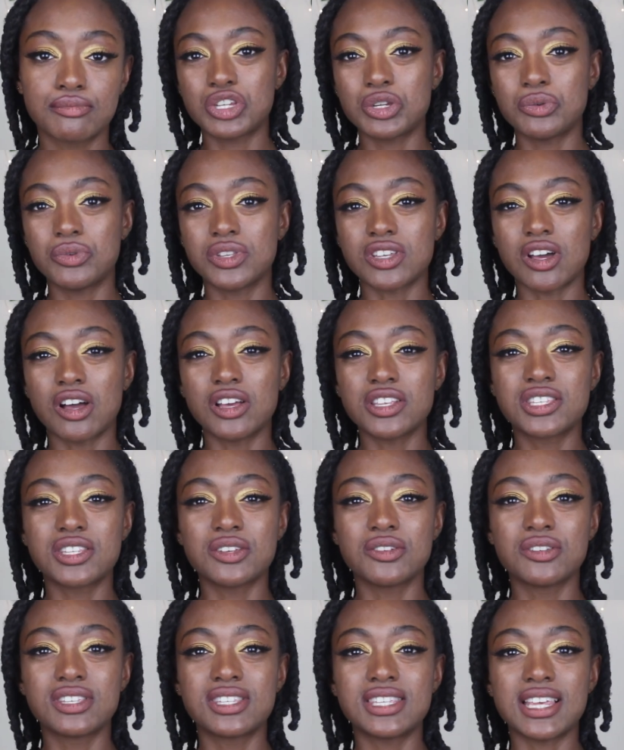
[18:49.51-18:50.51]
She was
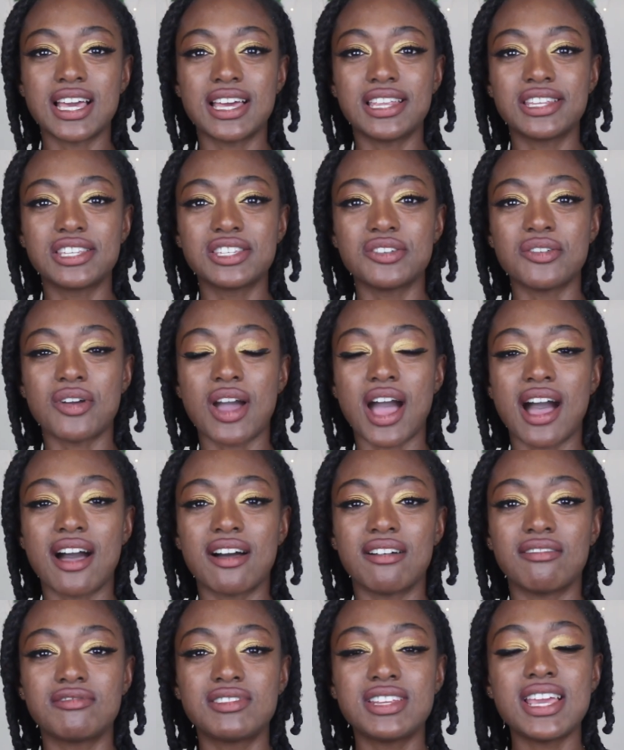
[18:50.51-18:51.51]
also said to
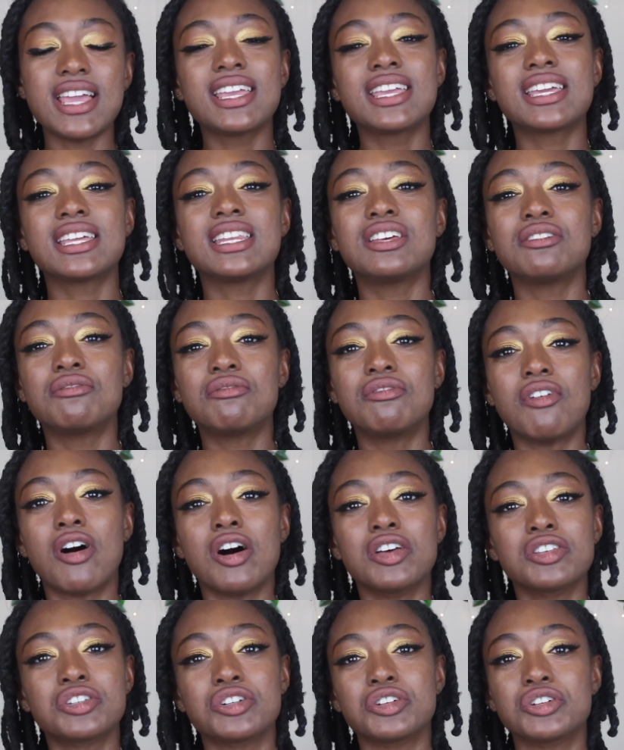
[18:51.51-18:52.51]
have taken in
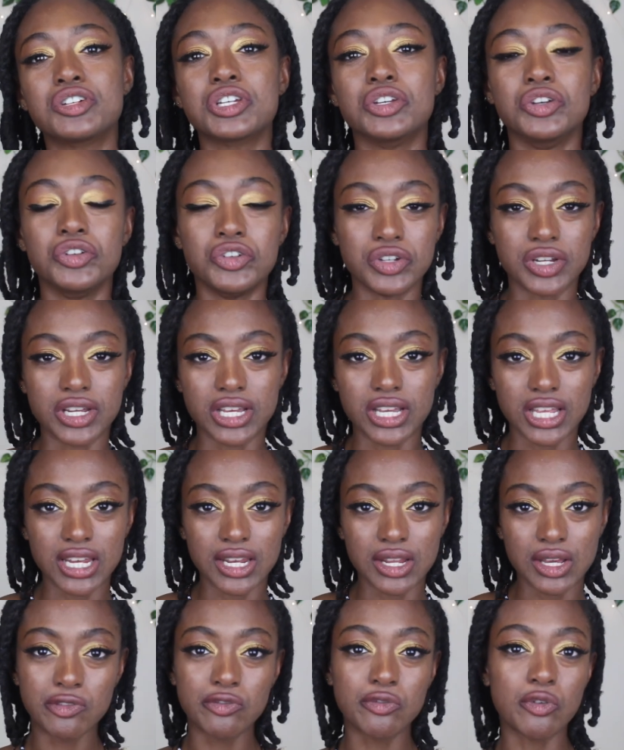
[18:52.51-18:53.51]
foster
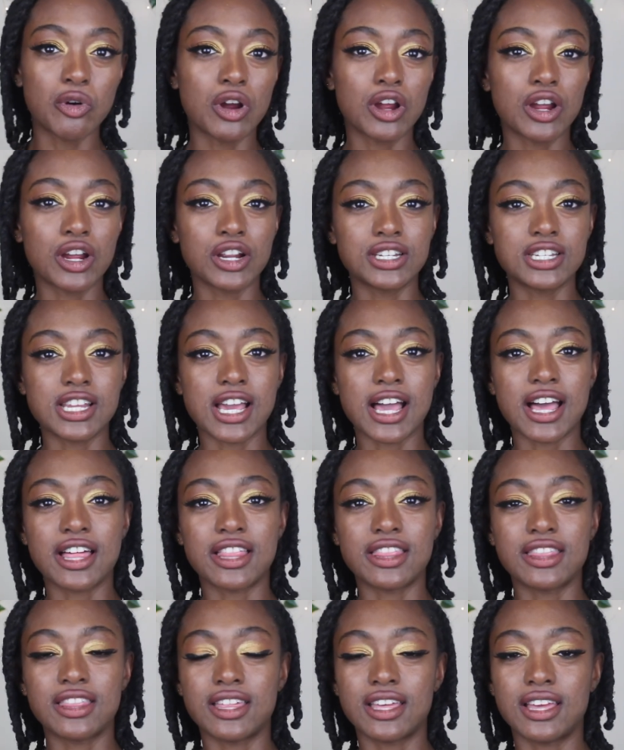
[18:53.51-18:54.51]
children before her
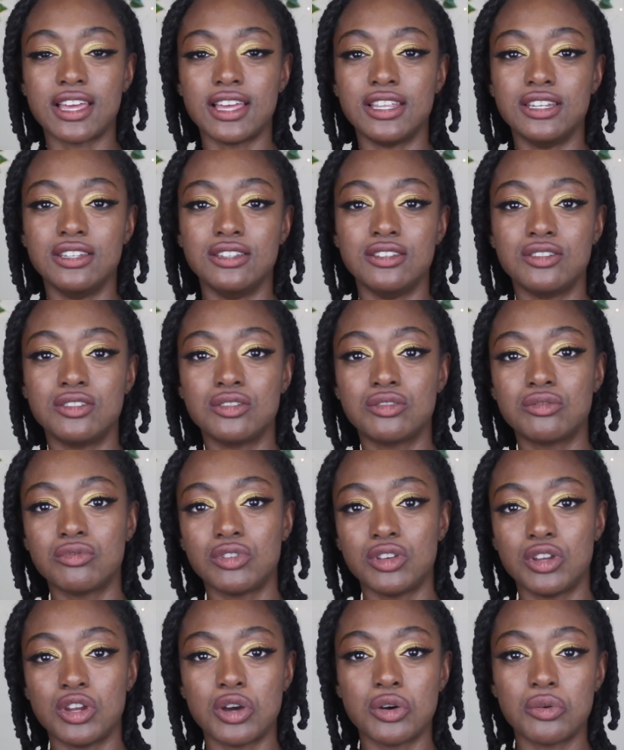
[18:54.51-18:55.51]
death, and,
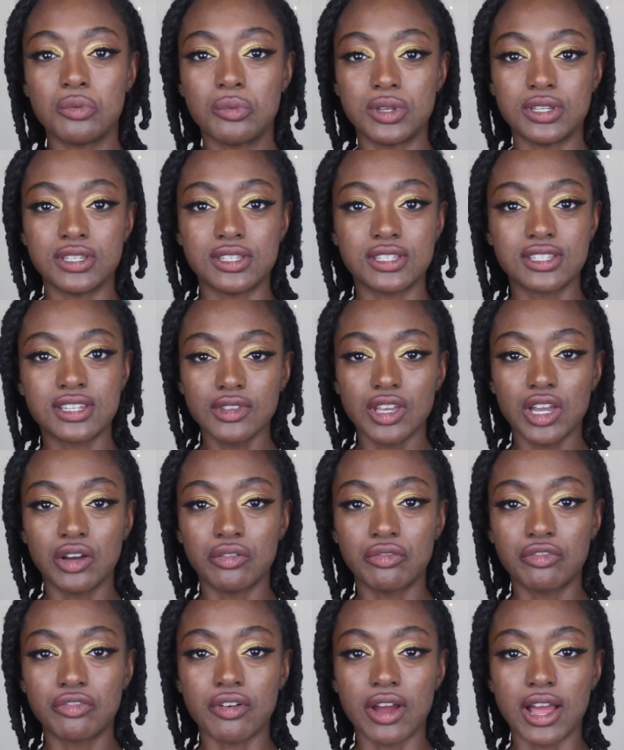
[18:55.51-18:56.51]
you know, was
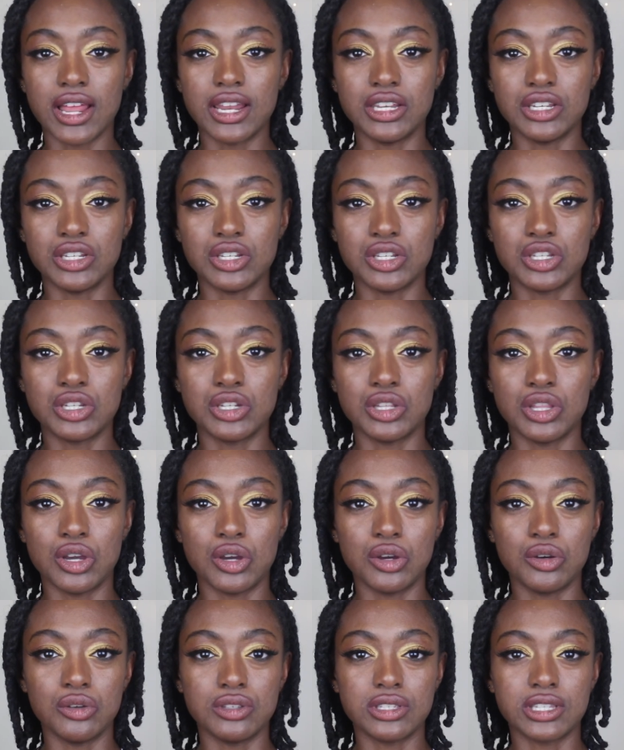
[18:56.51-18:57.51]
a friend to
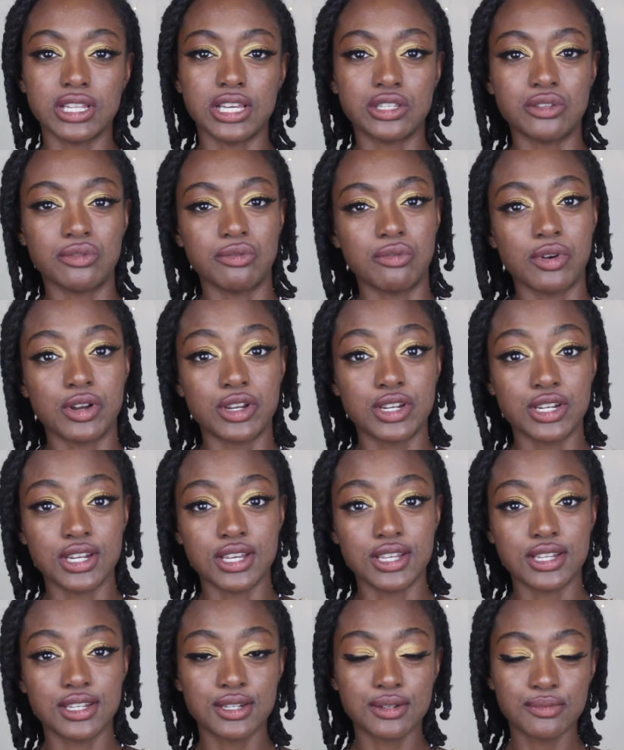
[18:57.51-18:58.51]
those less
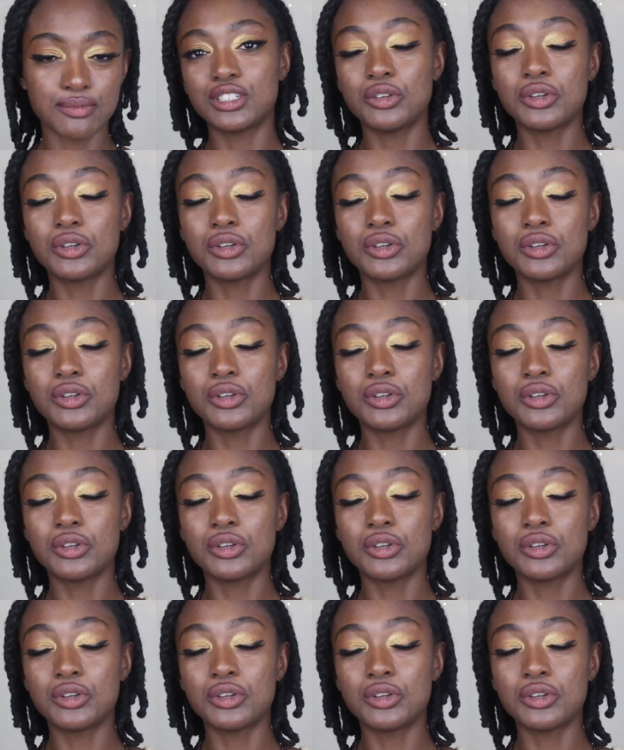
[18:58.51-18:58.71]
fortunate.